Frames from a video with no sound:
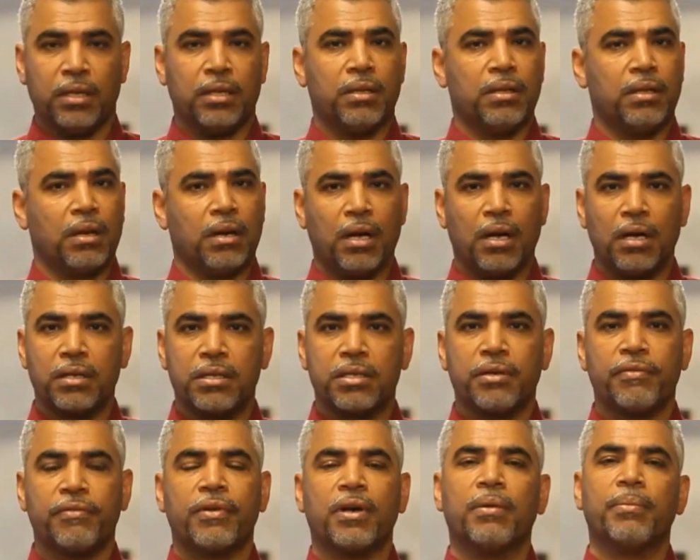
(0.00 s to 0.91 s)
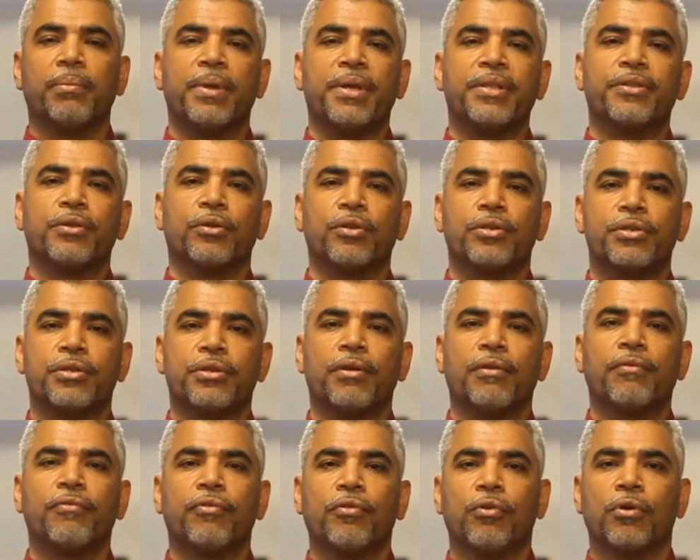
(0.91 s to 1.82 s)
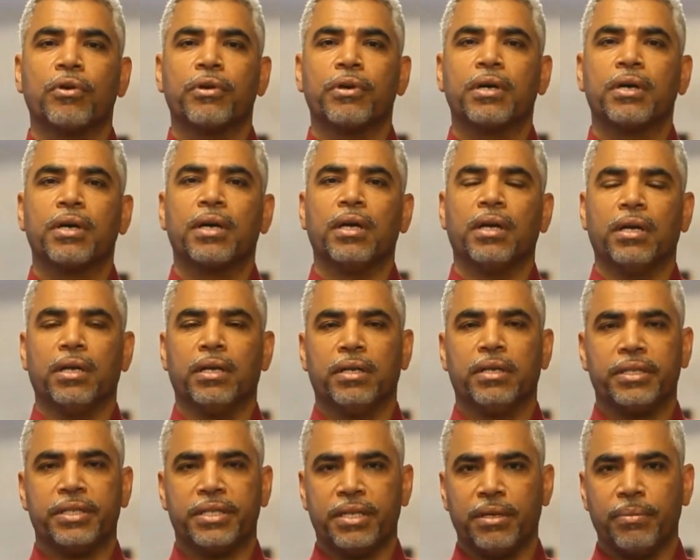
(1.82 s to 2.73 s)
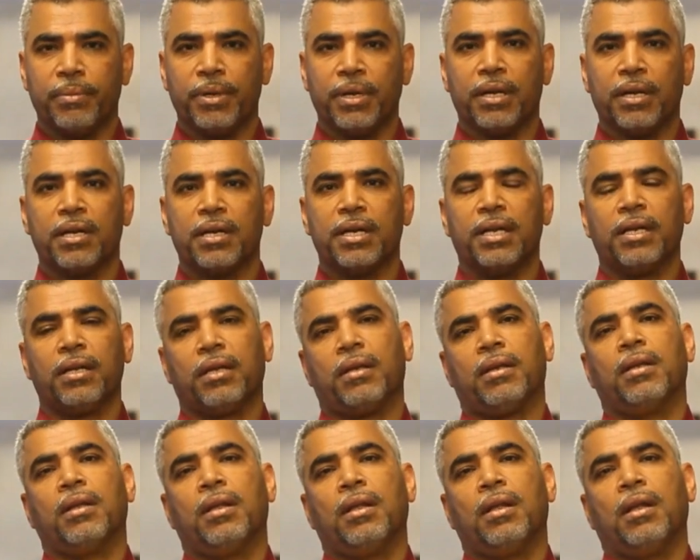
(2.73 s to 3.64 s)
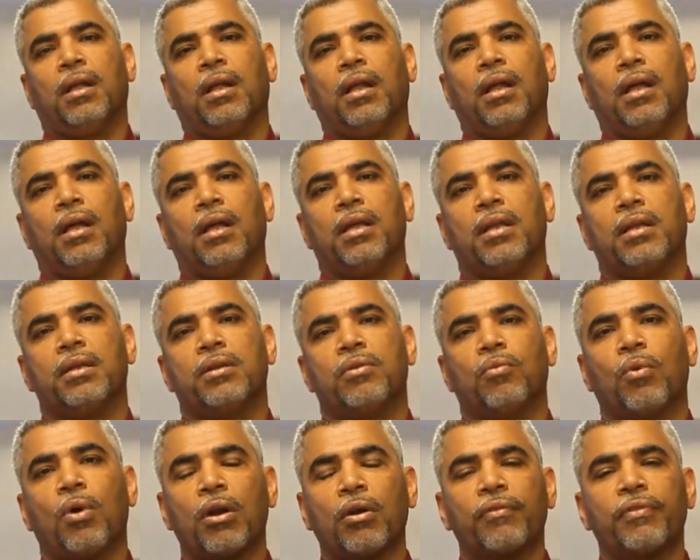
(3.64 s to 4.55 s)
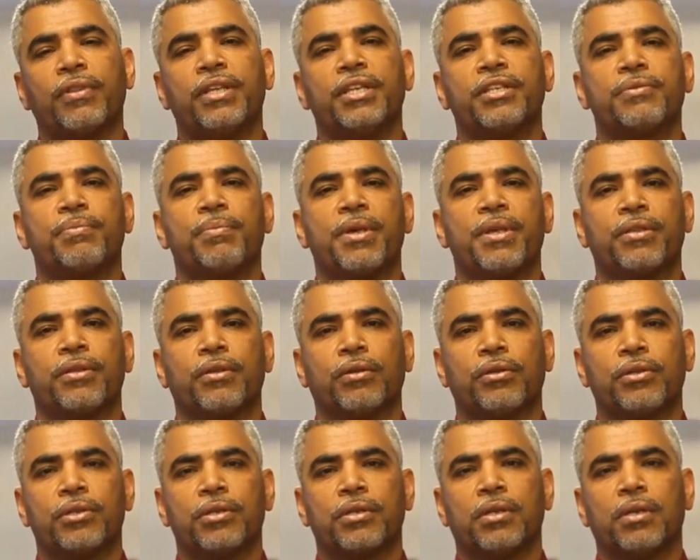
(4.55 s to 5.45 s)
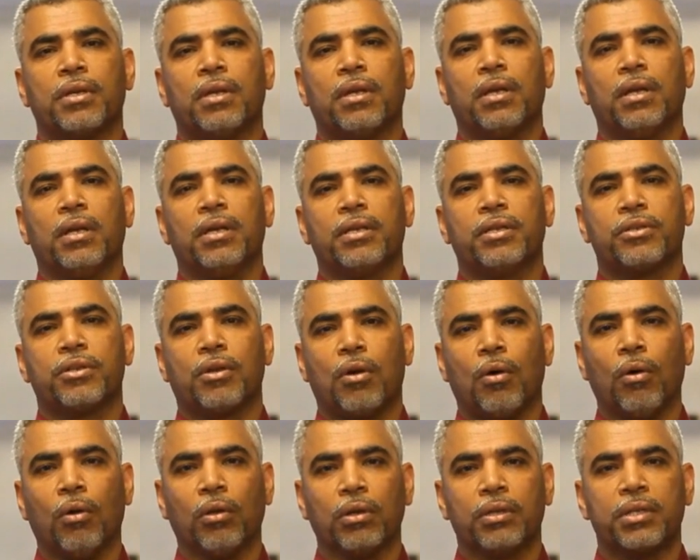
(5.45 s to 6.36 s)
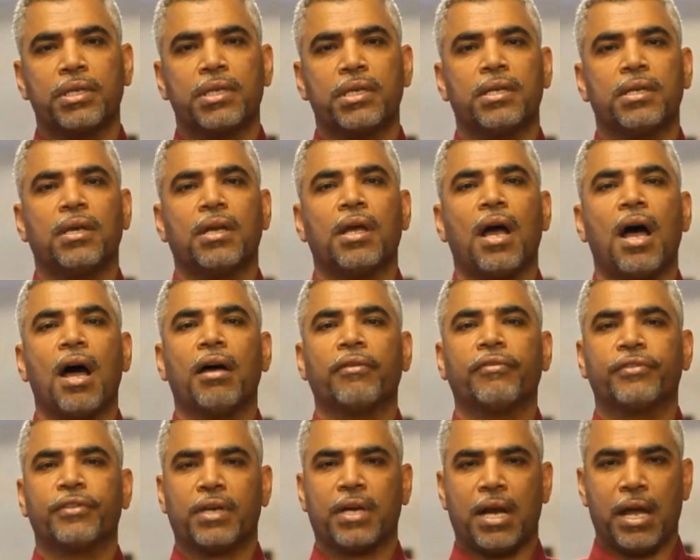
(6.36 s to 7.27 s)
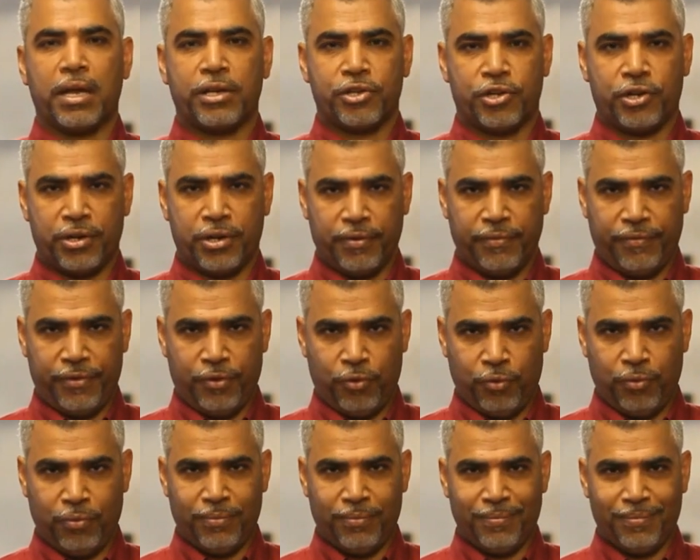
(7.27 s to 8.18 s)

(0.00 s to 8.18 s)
There are several methods for uh, team learning and one of these methods is called the after action review.